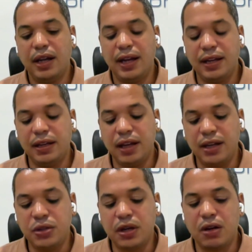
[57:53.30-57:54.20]
and
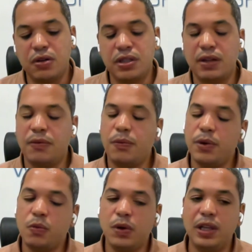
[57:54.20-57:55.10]
educate ourselves
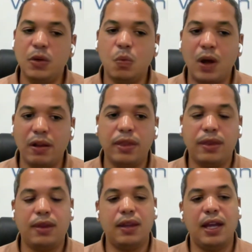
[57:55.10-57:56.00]
what really wealth
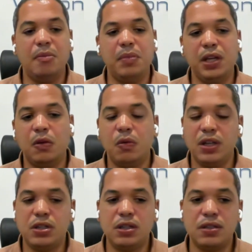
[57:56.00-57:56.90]
and being
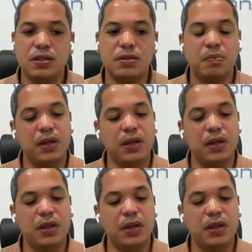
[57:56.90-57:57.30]
rich is.